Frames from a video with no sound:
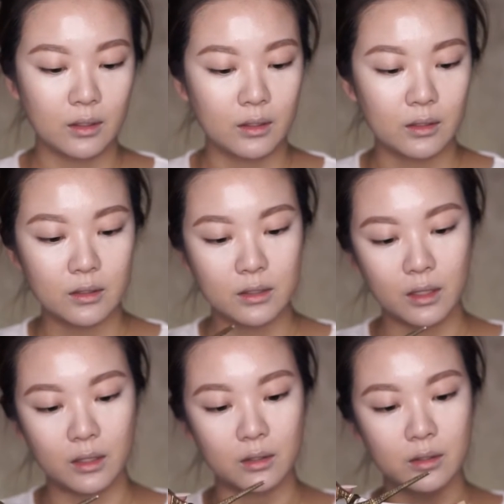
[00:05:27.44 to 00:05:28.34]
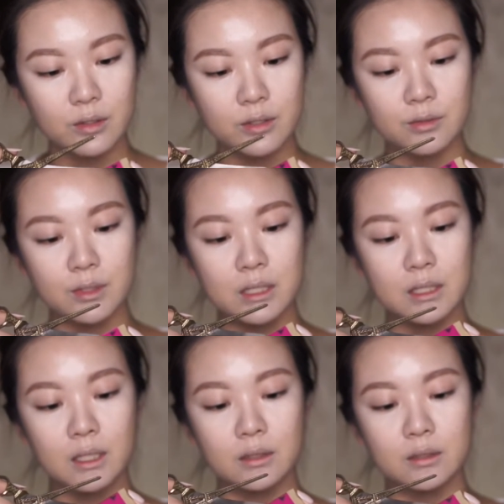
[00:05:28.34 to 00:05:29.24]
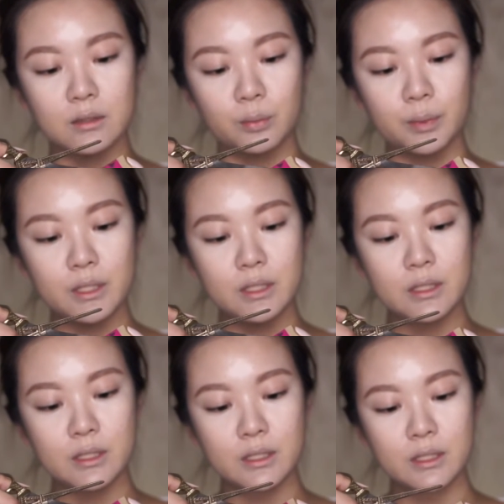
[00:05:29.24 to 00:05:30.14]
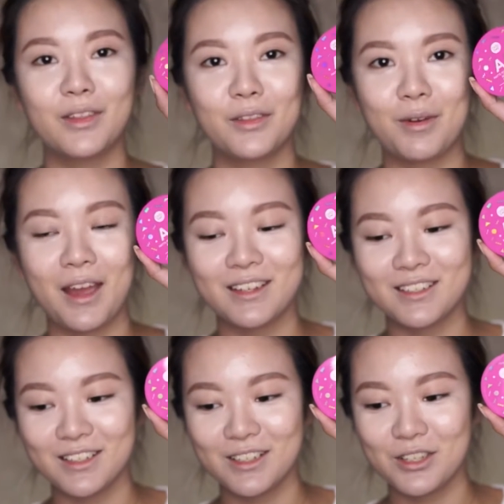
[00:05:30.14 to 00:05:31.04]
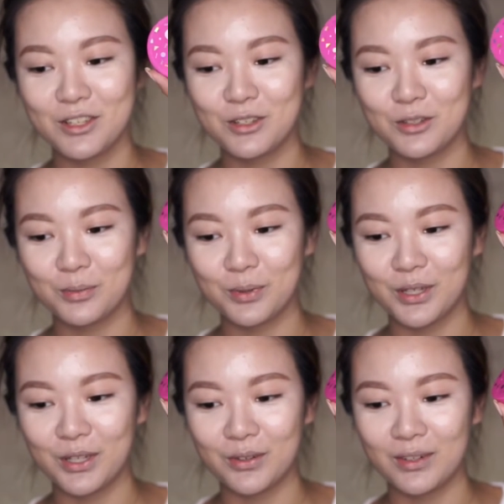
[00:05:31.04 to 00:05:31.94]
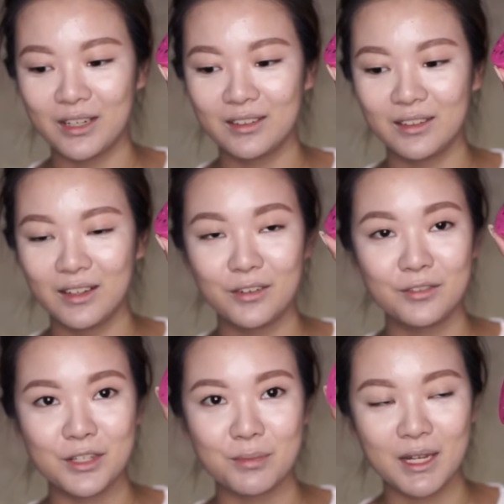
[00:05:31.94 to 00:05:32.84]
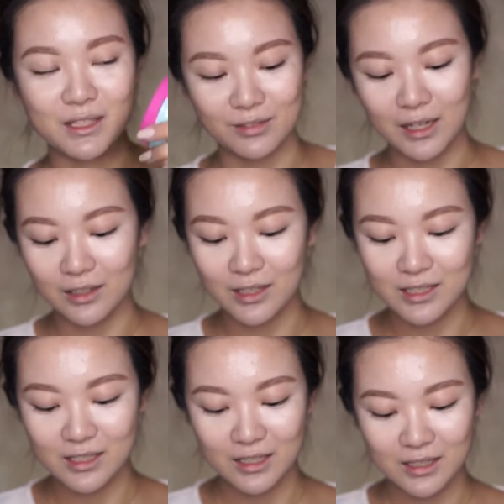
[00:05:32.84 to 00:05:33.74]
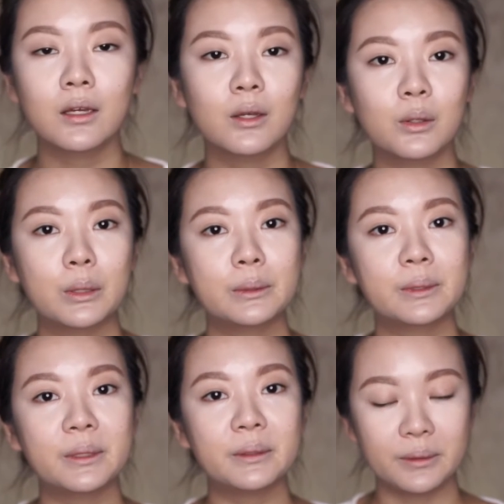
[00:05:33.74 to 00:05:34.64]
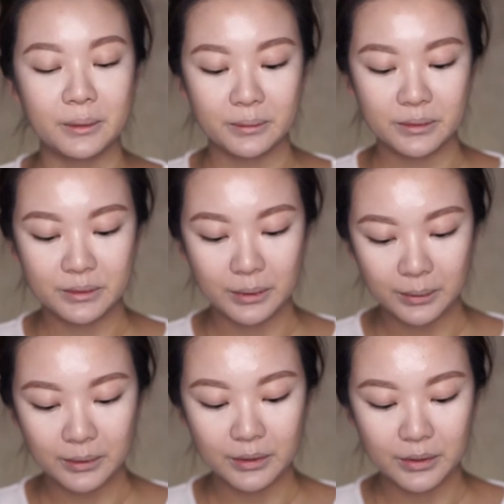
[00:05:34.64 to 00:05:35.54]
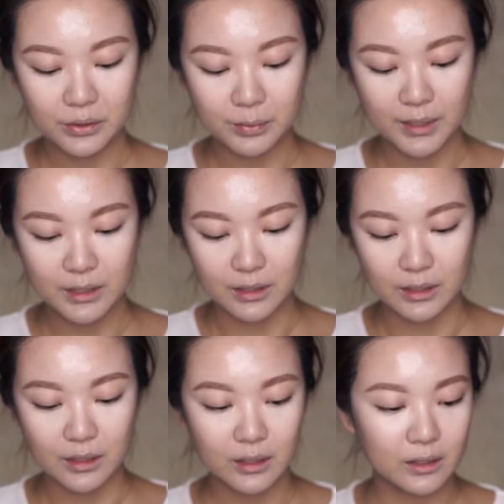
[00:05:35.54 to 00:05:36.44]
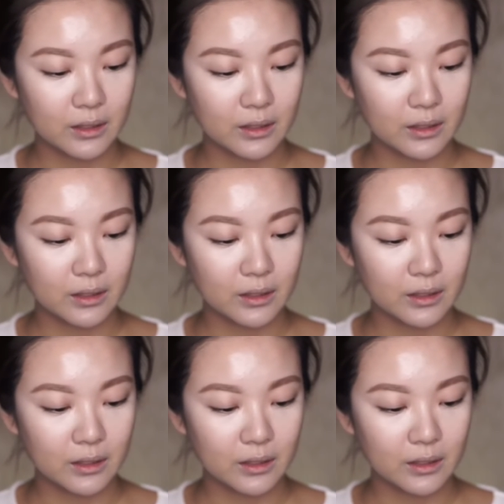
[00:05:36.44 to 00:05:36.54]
And I also need to cut this open. The packaging is super cute. I love this mix of colors. Okay, that was totally unexpected.